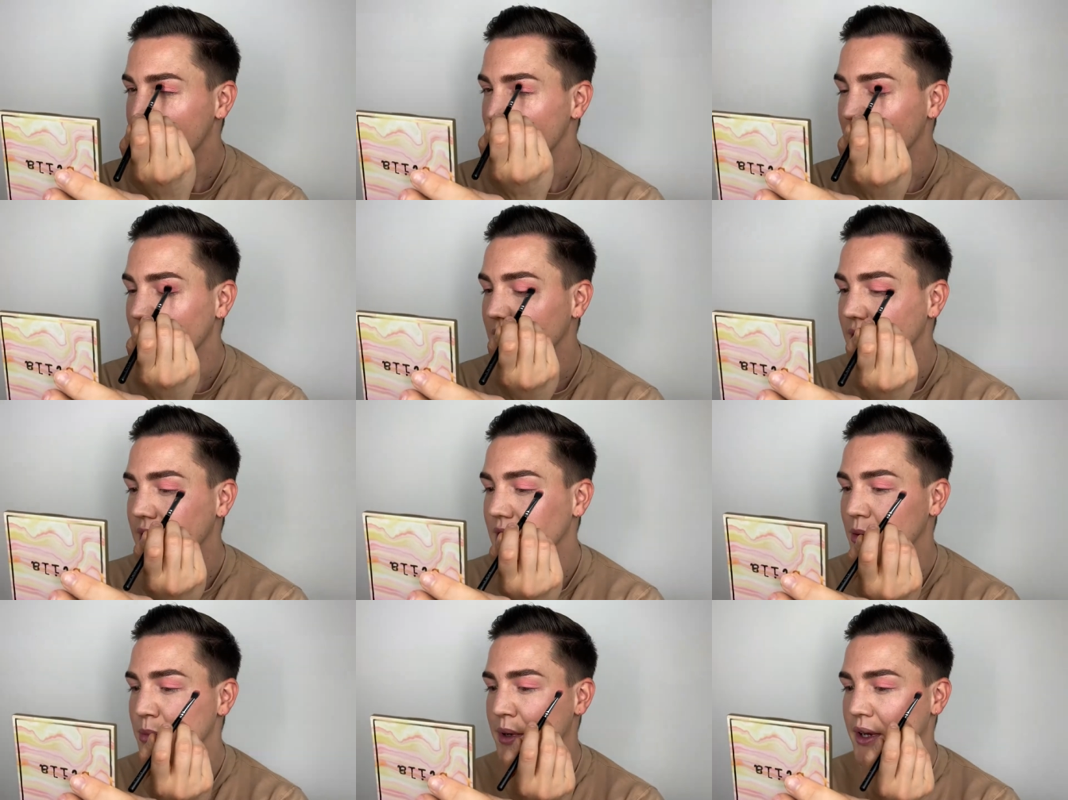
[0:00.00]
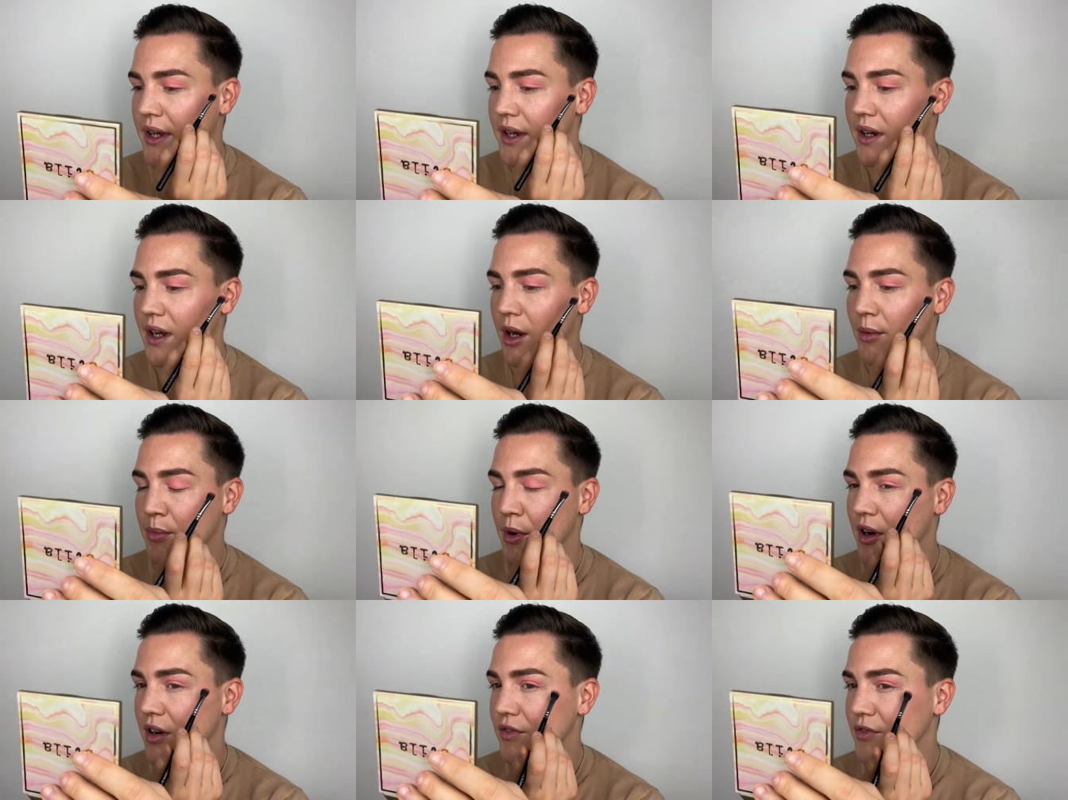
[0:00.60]
it a little bit
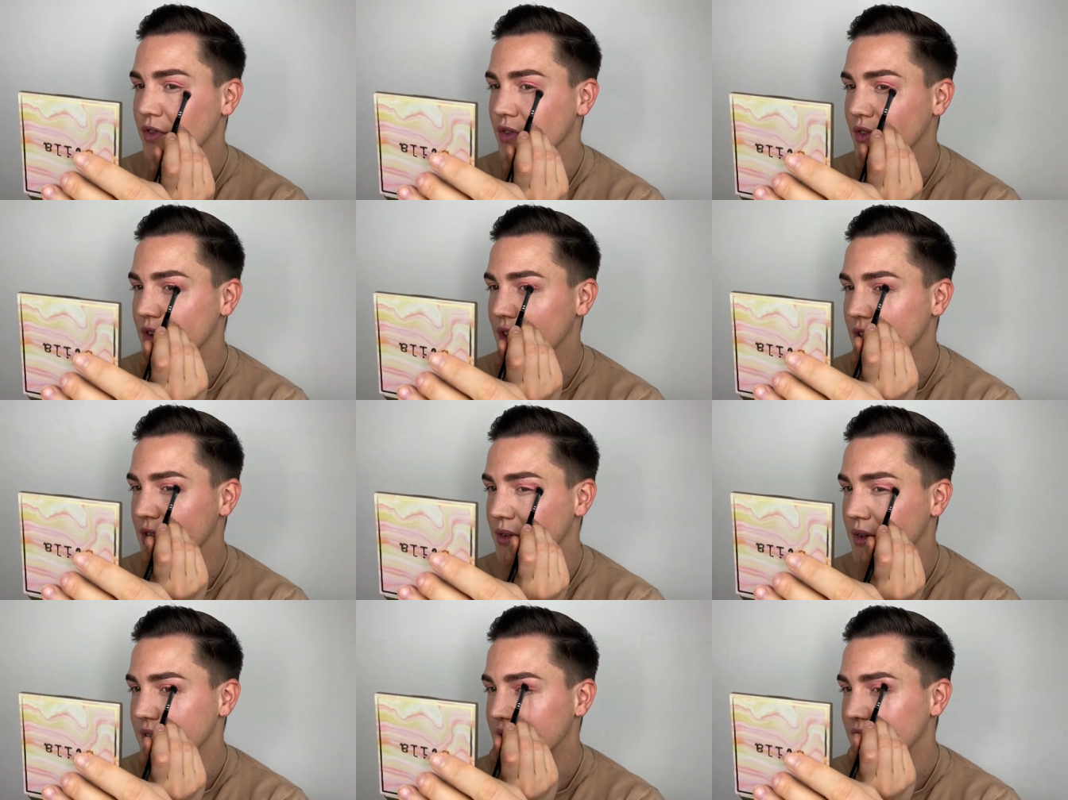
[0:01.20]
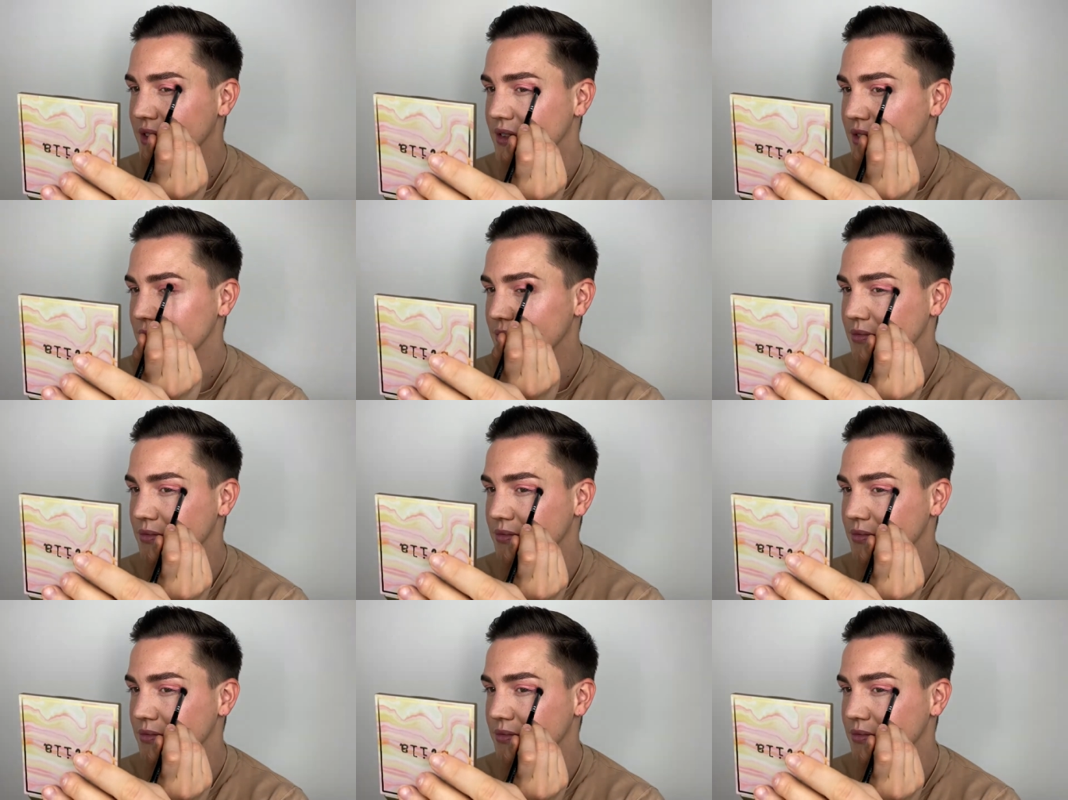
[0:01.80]
above the crease.